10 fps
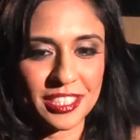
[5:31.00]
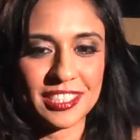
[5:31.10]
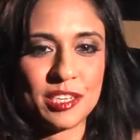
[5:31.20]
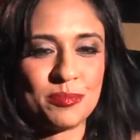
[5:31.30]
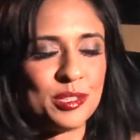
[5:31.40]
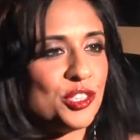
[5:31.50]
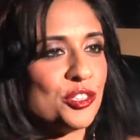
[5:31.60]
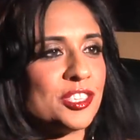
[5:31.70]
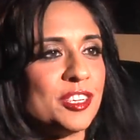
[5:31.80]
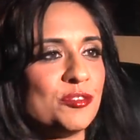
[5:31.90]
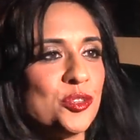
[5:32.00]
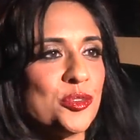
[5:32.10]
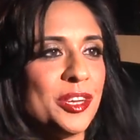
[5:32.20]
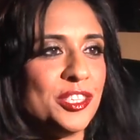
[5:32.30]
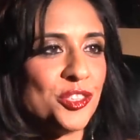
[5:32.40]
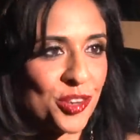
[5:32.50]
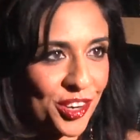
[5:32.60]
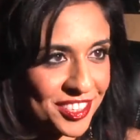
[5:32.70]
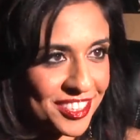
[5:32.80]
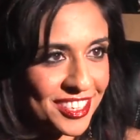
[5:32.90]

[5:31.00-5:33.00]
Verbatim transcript: dig deep into yourself to create your art.